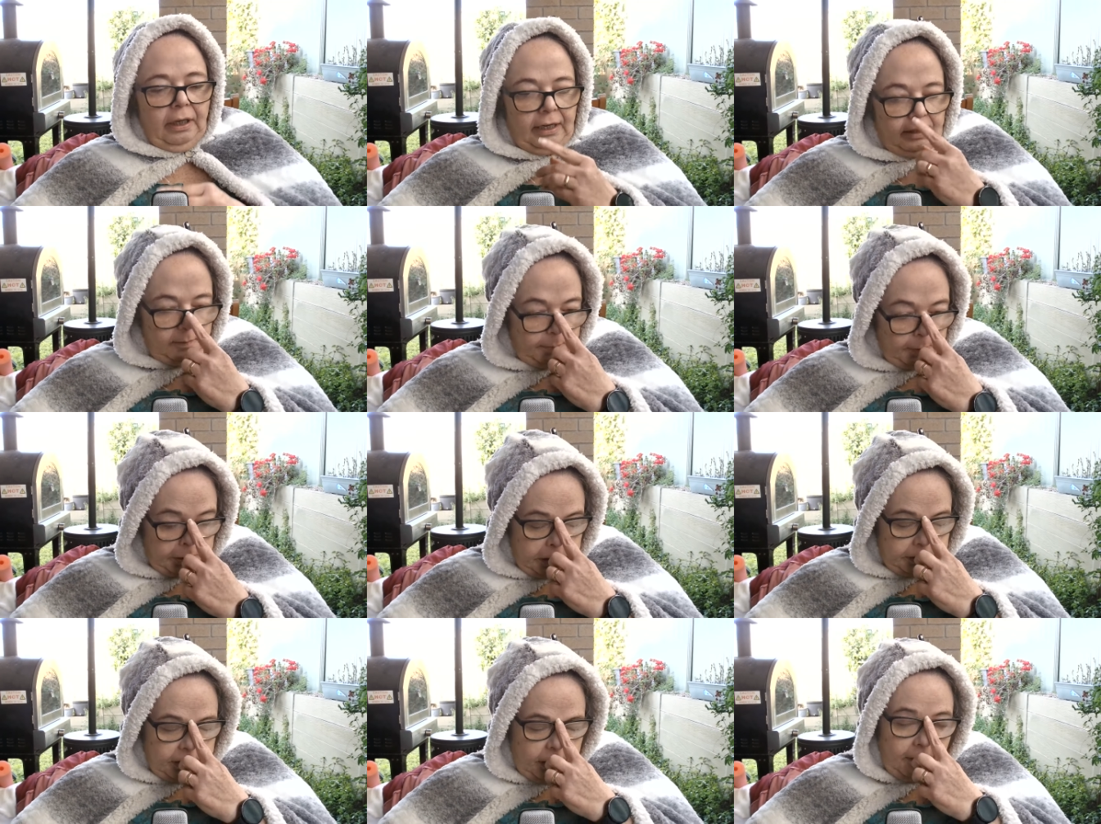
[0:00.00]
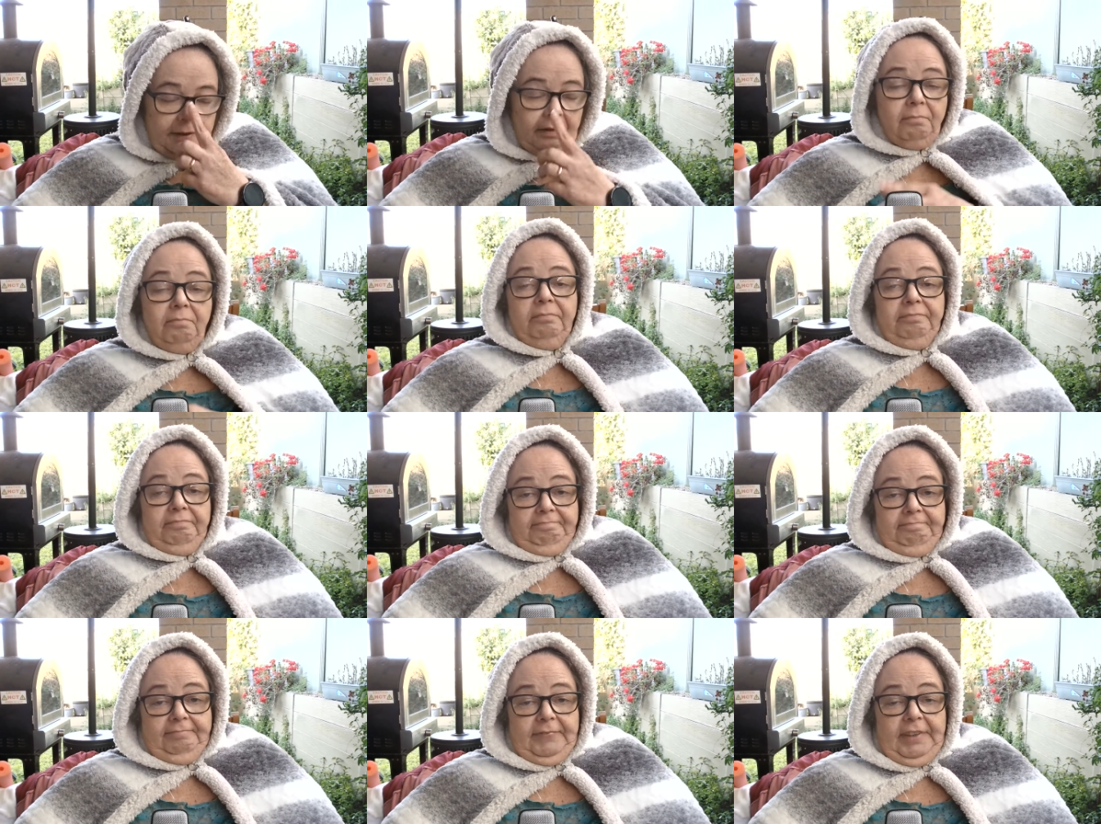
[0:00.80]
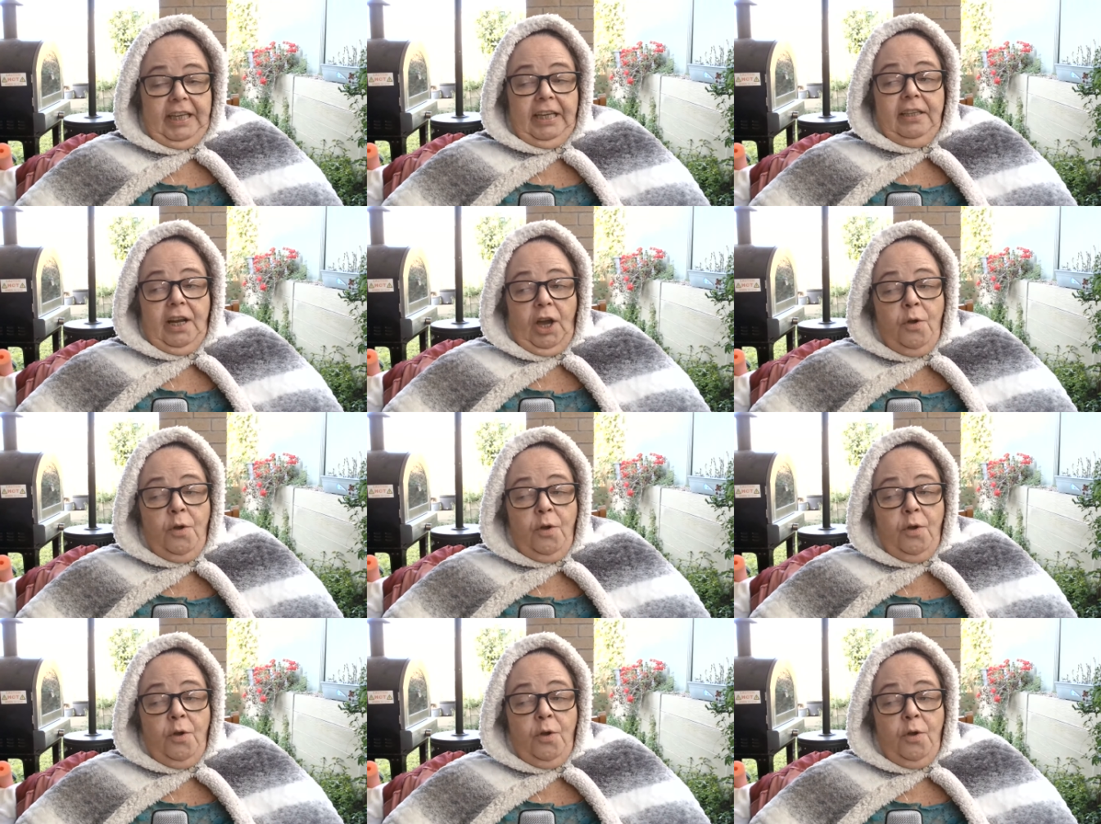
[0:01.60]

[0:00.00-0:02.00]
And the body's going, yeah,